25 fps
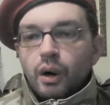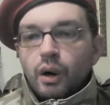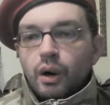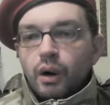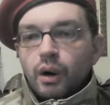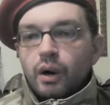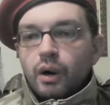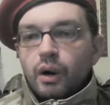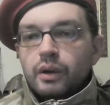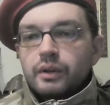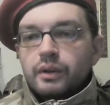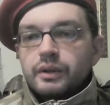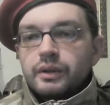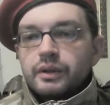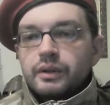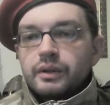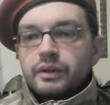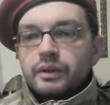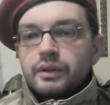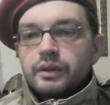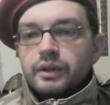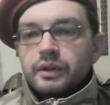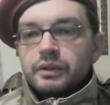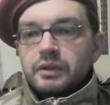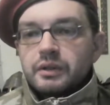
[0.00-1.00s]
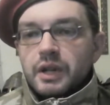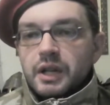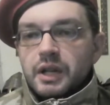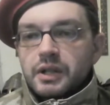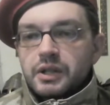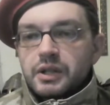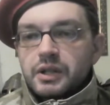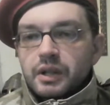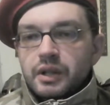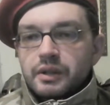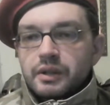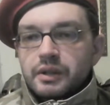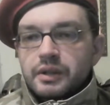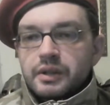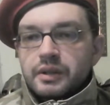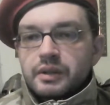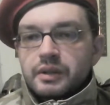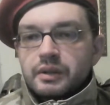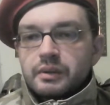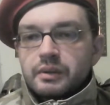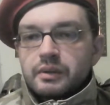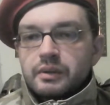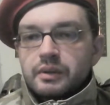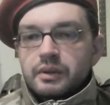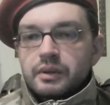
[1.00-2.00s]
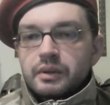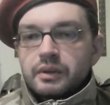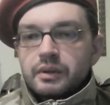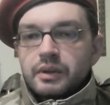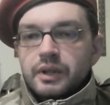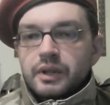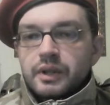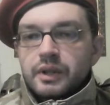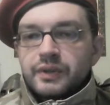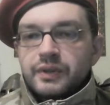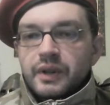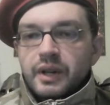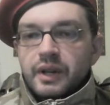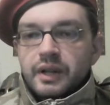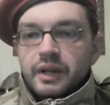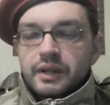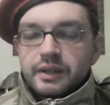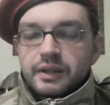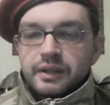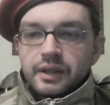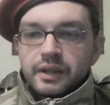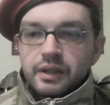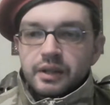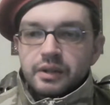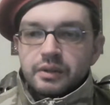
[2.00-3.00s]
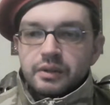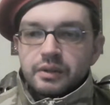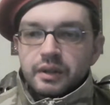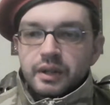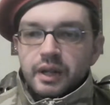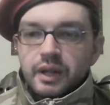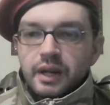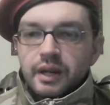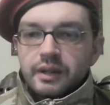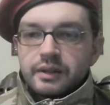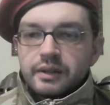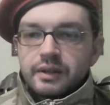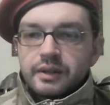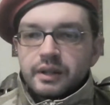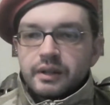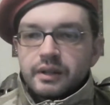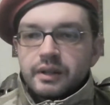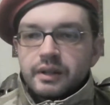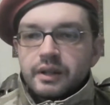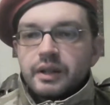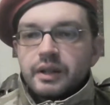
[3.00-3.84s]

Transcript: on the Russians, as far as natural gas